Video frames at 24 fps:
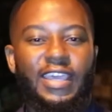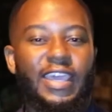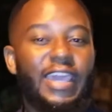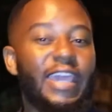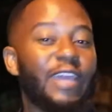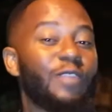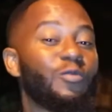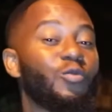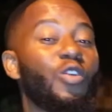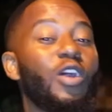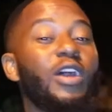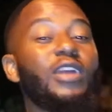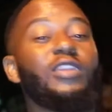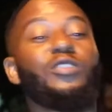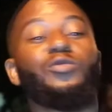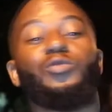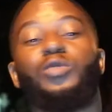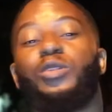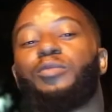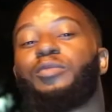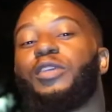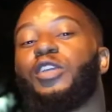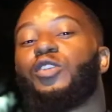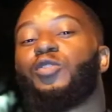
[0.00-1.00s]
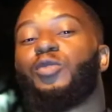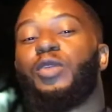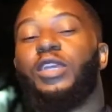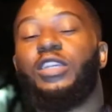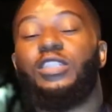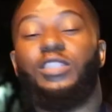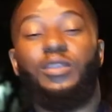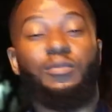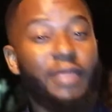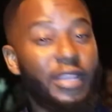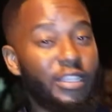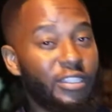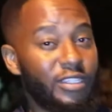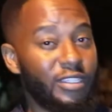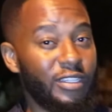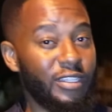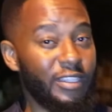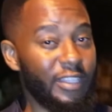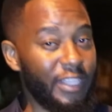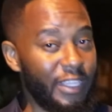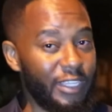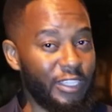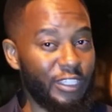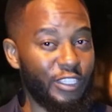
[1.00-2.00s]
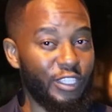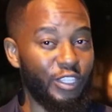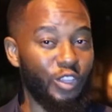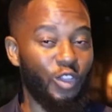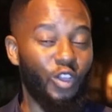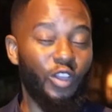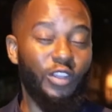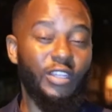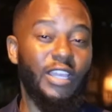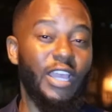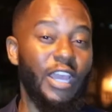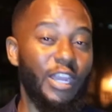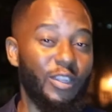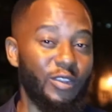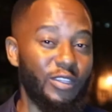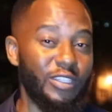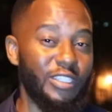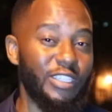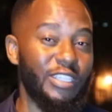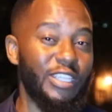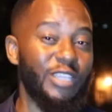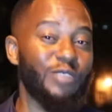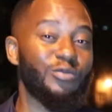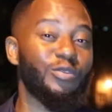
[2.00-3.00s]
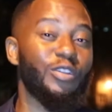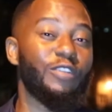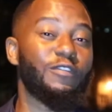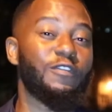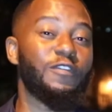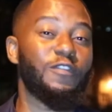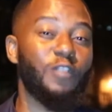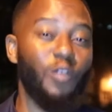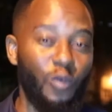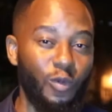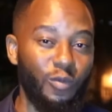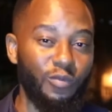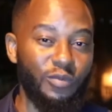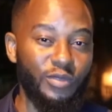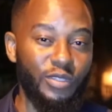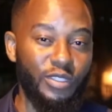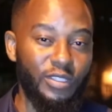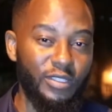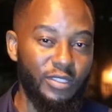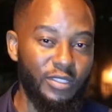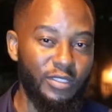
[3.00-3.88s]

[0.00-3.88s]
And one will be quick to mention this on currency reforms.